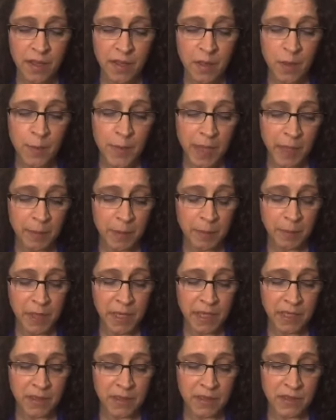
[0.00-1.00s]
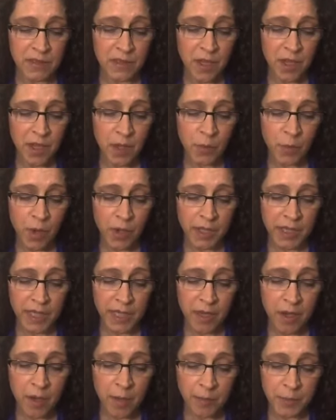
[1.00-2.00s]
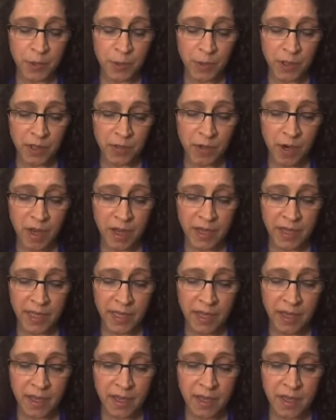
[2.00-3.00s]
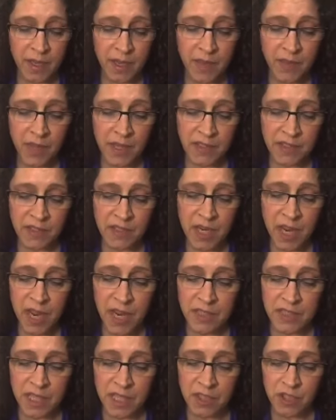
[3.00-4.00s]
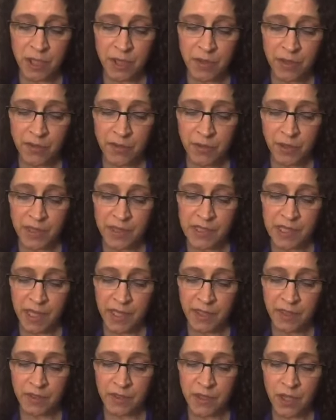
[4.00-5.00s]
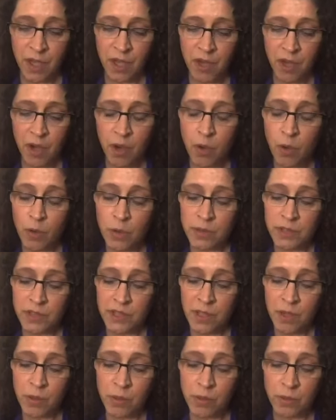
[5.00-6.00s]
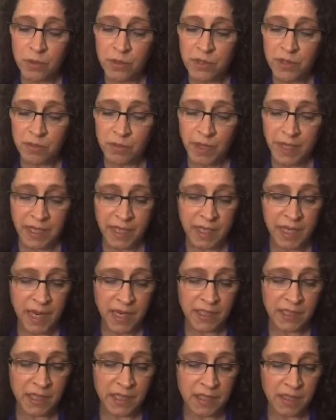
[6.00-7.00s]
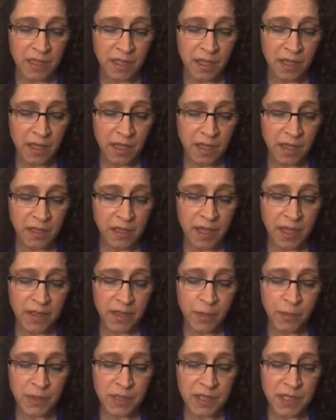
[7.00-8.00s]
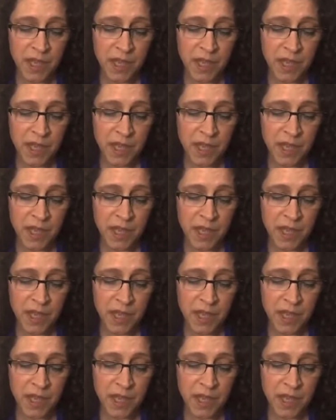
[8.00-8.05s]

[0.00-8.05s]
The baby blinks, working up to a cry, and they stare at each other for a second, old souls reconnected, like there was